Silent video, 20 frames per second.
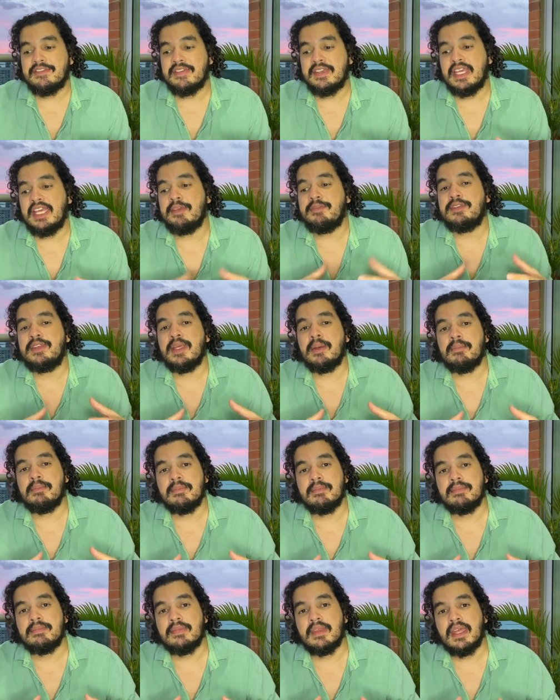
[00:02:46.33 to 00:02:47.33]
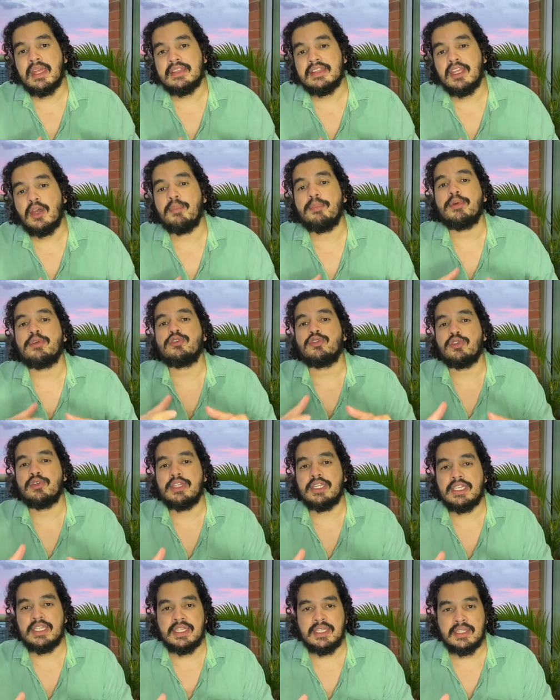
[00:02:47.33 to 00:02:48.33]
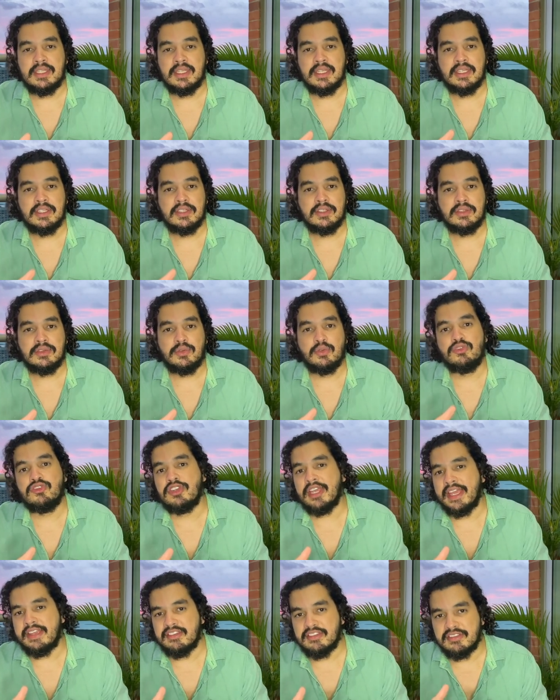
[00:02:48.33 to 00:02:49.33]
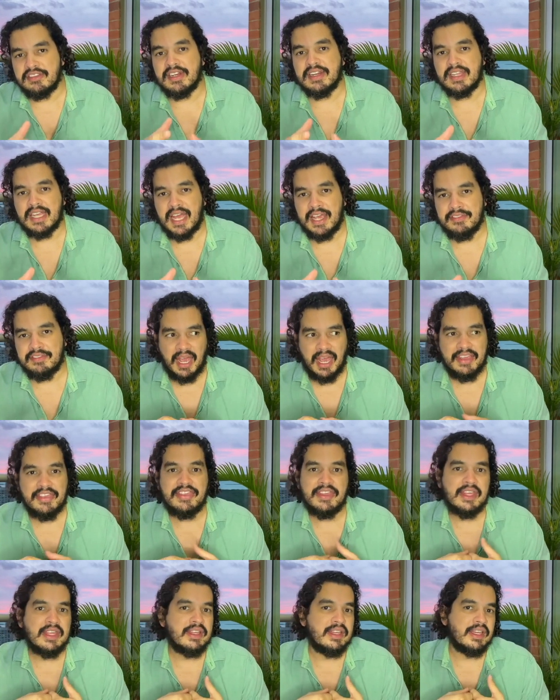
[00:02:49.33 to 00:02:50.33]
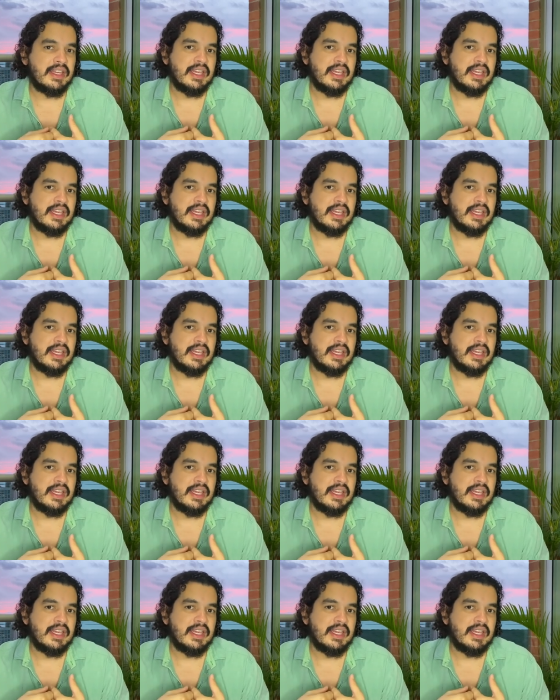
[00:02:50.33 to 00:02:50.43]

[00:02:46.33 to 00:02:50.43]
gives them the opportunity to change their lives. I think